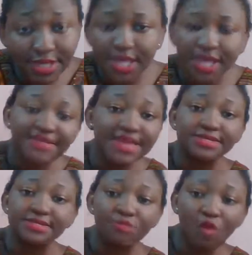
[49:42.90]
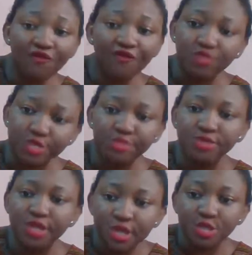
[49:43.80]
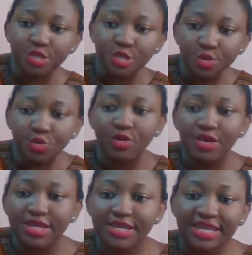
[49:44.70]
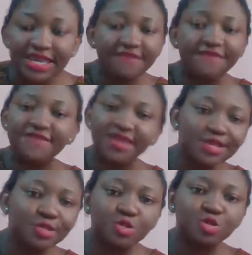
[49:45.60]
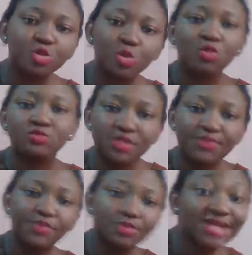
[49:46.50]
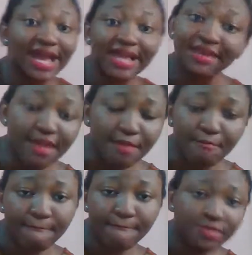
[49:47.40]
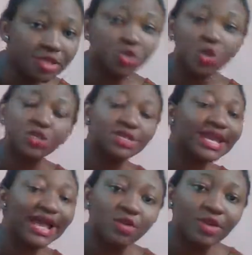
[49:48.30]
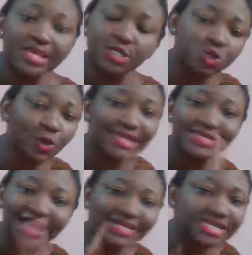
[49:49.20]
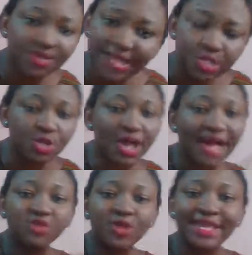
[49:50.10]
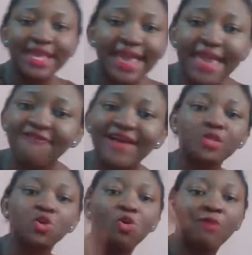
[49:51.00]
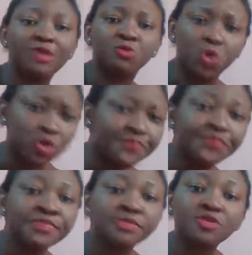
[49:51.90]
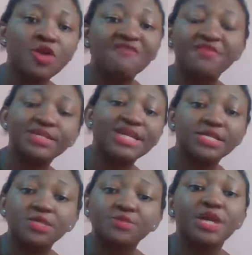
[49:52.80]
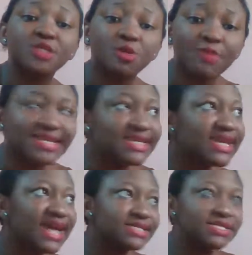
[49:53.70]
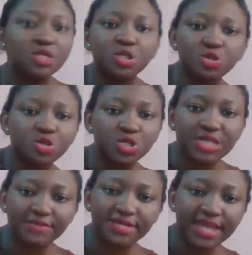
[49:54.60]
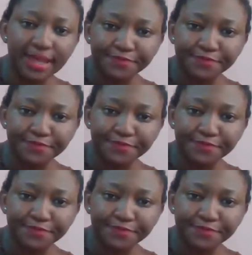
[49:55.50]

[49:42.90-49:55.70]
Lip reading: if there's more food, you give it to the people that came. You told you they cannot eat twice and thrice. You don't have to invite the whole wide world. Not everybody has to be at your wedding. They can see it through social media.